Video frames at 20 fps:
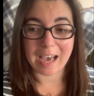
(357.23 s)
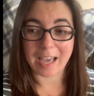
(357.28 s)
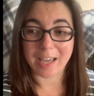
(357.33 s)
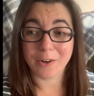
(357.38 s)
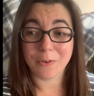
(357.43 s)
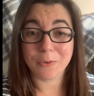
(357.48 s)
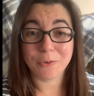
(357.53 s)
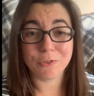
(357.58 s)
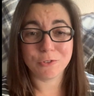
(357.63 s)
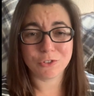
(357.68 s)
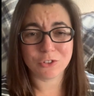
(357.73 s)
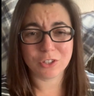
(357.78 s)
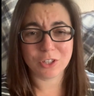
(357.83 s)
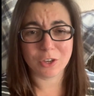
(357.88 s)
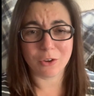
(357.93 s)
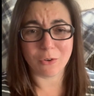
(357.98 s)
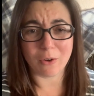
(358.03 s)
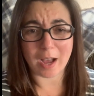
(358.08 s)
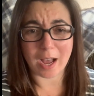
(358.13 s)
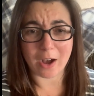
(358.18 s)
I don't
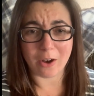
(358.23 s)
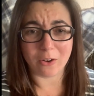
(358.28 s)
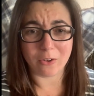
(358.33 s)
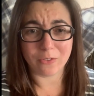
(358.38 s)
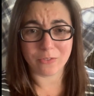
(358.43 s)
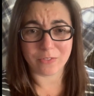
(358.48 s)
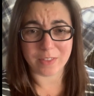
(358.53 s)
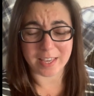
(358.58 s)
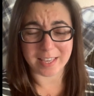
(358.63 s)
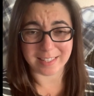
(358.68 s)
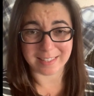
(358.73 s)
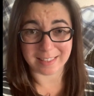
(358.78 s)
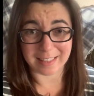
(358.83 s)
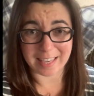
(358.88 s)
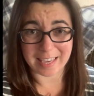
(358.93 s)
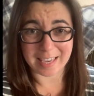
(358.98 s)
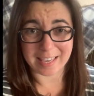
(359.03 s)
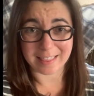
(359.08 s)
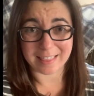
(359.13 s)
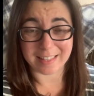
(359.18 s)
usually go out this
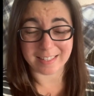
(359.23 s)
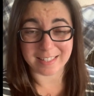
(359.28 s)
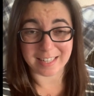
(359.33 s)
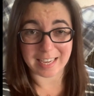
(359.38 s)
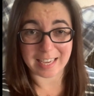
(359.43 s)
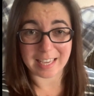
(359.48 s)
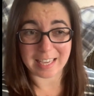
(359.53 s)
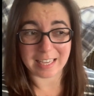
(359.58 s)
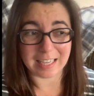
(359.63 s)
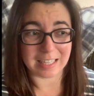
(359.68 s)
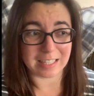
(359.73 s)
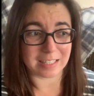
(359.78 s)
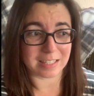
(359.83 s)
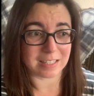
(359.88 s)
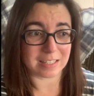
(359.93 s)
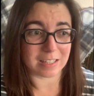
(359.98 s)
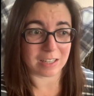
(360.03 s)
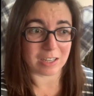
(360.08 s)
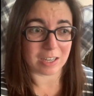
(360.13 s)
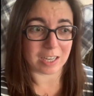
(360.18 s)
late in the day.
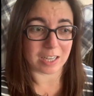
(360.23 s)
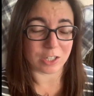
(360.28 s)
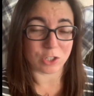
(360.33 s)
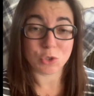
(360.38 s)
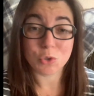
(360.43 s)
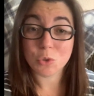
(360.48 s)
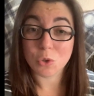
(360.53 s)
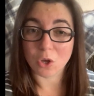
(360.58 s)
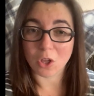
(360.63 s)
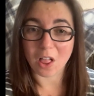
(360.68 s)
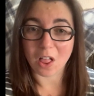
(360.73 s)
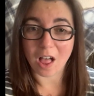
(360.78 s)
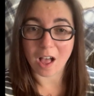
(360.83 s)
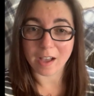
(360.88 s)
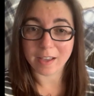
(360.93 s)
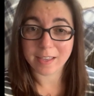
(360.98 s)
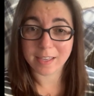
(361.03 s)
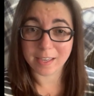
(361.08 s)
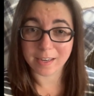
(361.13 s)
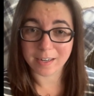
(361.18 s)
It's 2
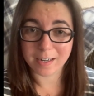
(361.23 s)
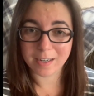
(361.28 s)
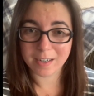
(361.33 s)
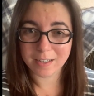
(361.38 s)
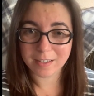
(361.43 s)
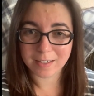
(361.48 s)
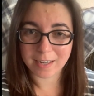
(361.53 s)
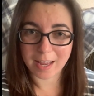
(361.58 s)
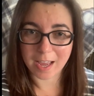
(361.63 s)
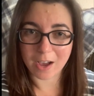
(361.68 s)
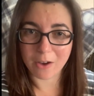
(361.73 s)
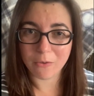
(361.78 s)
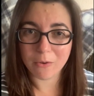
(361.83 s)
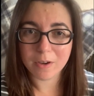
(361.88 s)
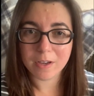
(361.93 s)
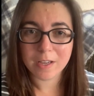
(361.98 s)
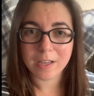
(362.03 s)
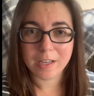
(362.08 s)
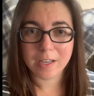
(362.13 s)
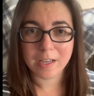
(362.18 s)
o'clock here now.